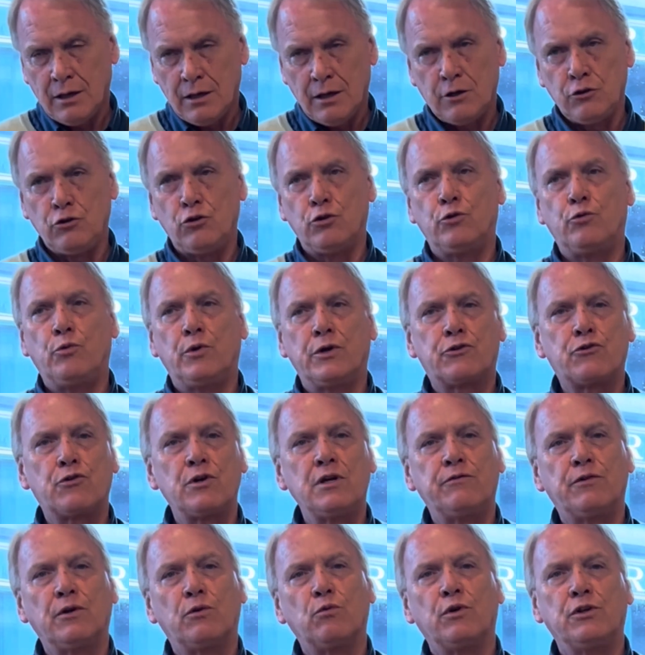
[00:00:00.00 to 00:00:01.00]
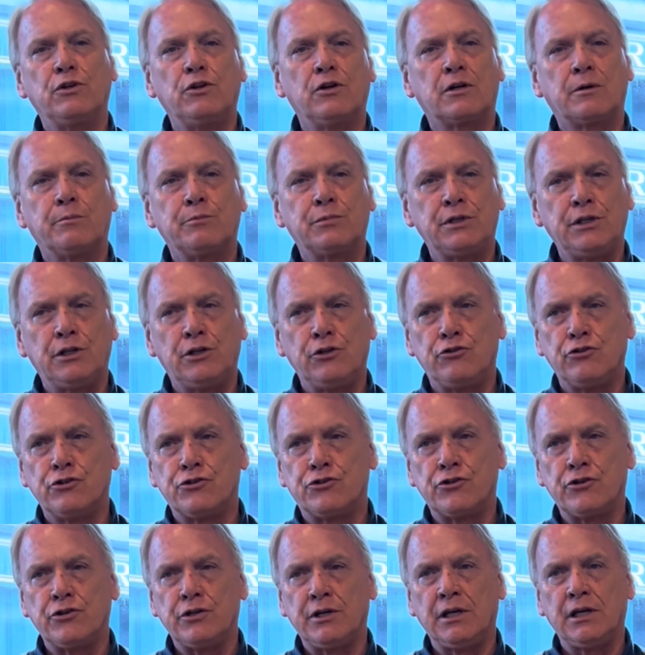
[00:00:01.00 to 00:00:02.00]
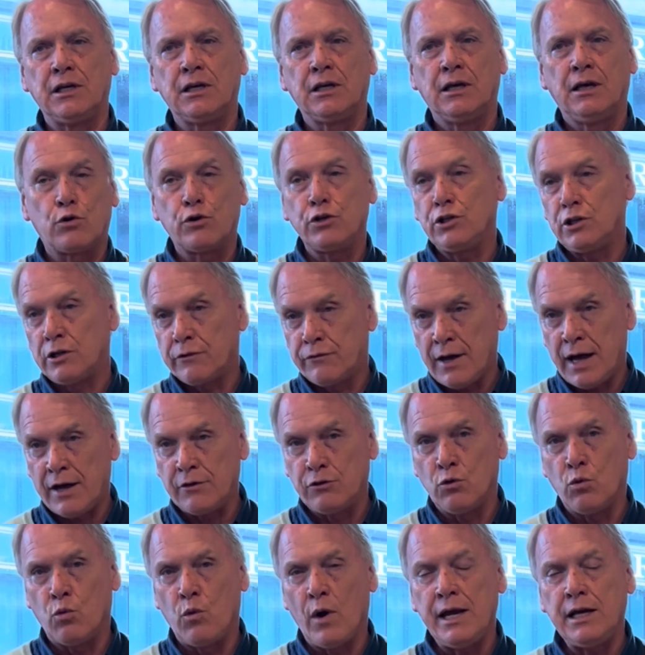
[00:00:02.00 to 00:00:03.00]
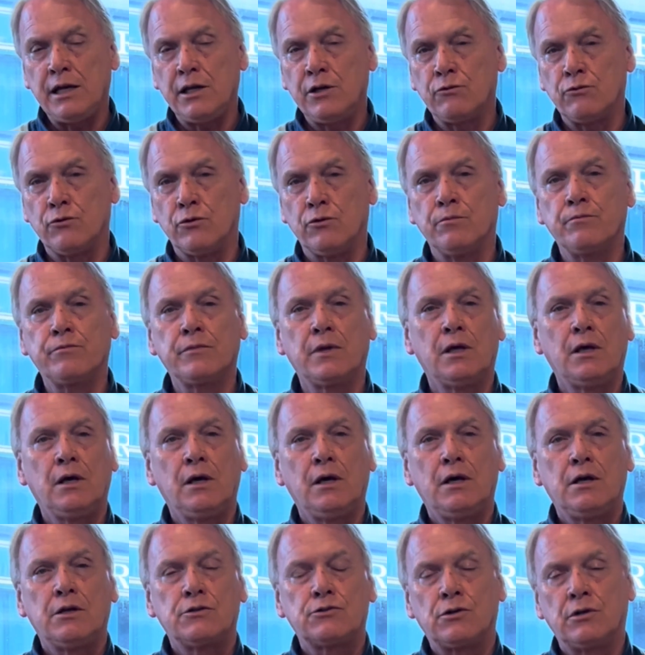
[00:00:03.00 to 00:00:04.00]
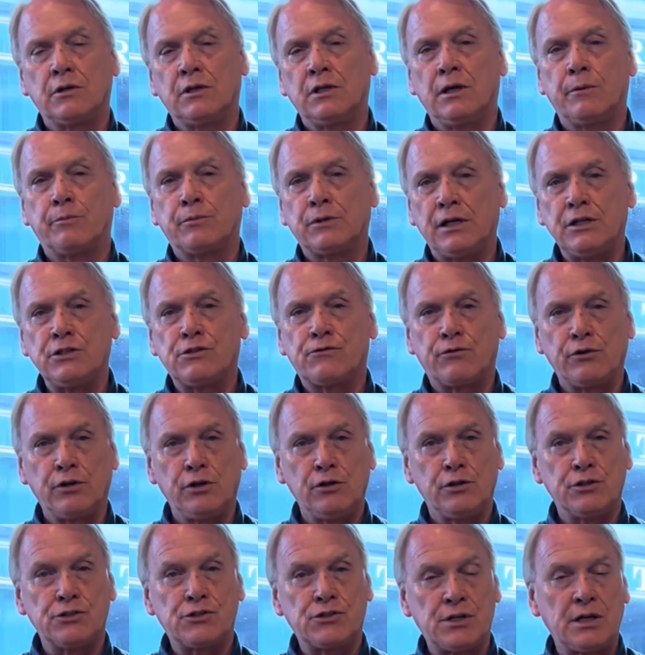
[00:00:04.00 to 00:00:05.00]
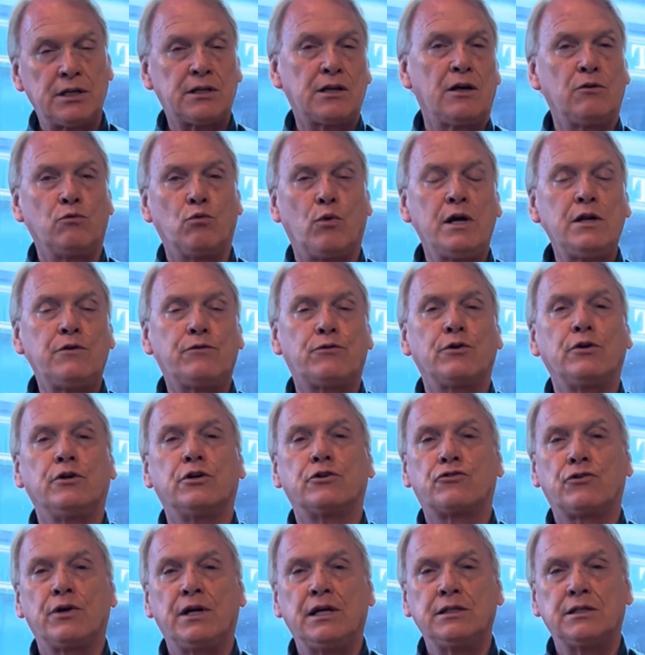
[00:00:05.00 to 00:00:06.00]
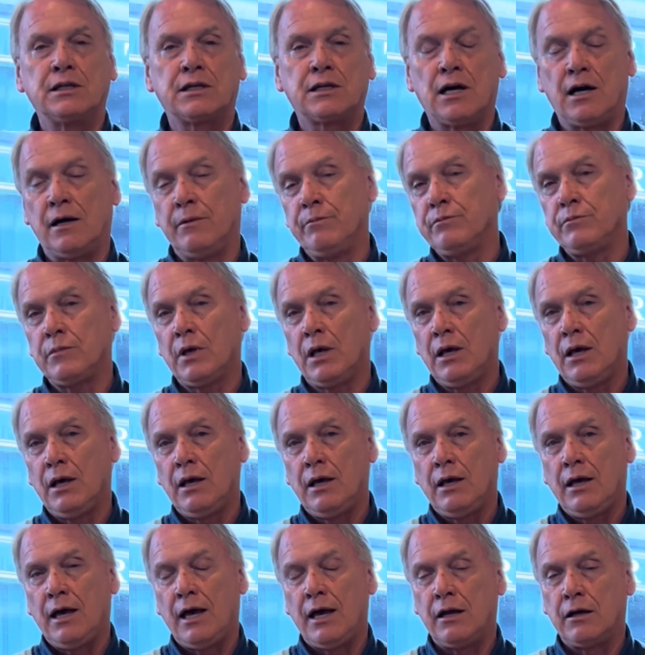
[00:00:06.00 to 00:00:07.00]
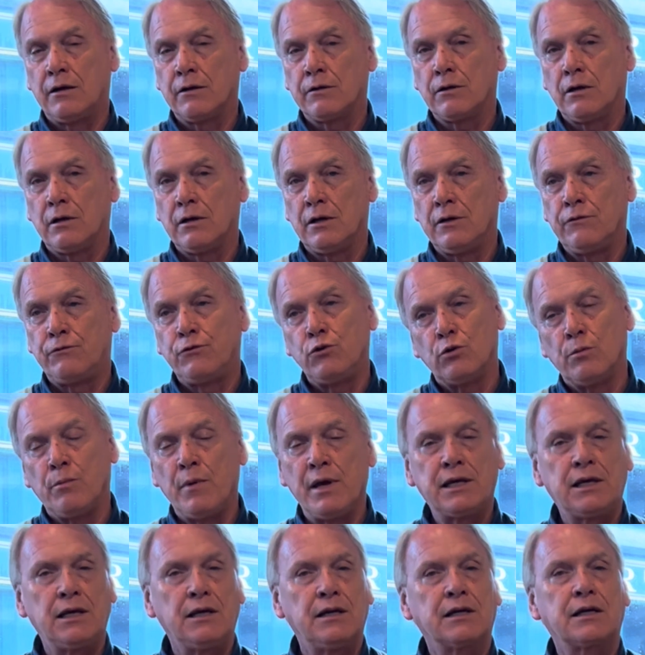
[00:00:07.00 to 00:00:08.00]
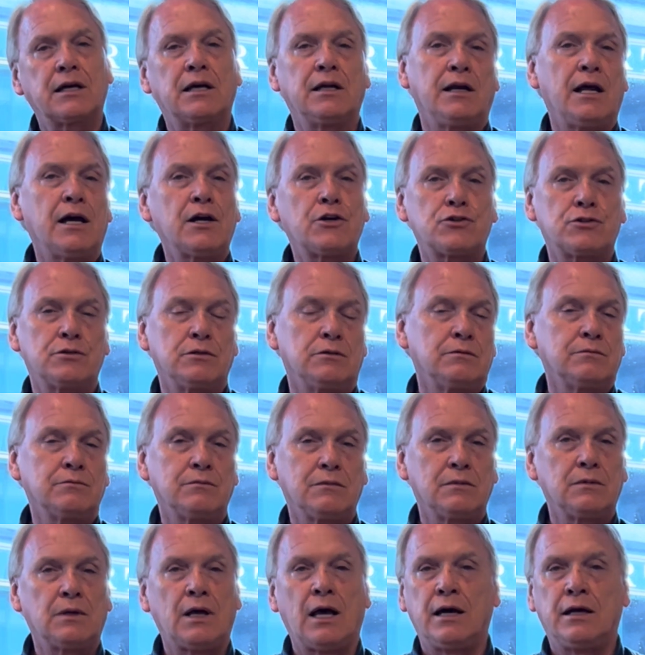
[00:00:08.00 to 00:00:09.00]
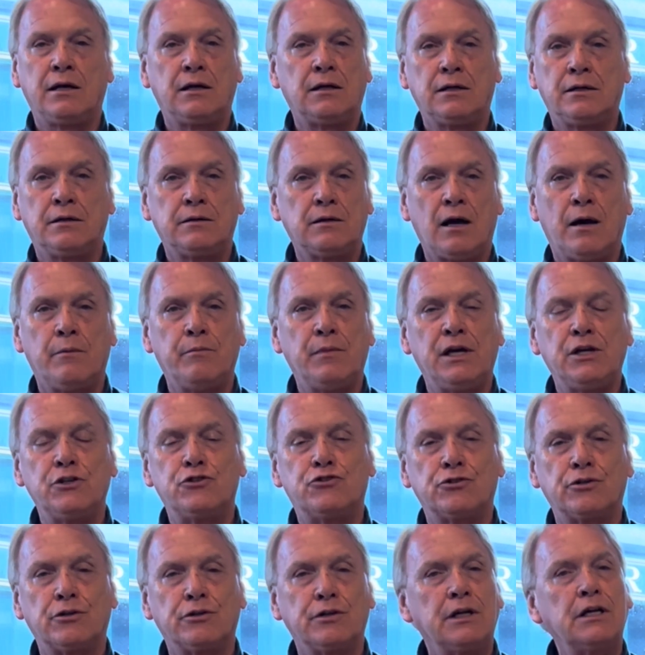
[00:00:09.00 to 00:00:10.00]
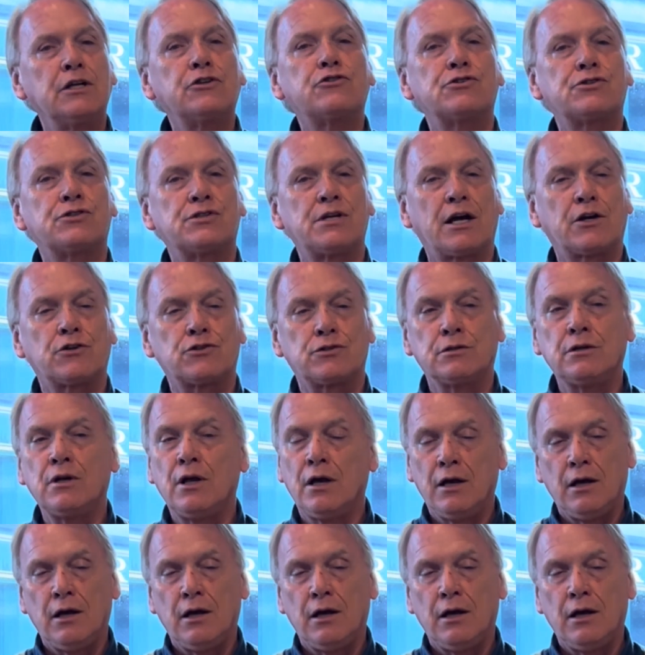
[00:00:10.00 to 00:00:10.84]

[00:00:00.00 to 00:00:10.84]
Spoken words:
You'd retrieve it when you completed your journey. Or you'd have had the waiting room, certainly a place for you to sit and wait for your train to come. And if you're making a connection at a major intersection,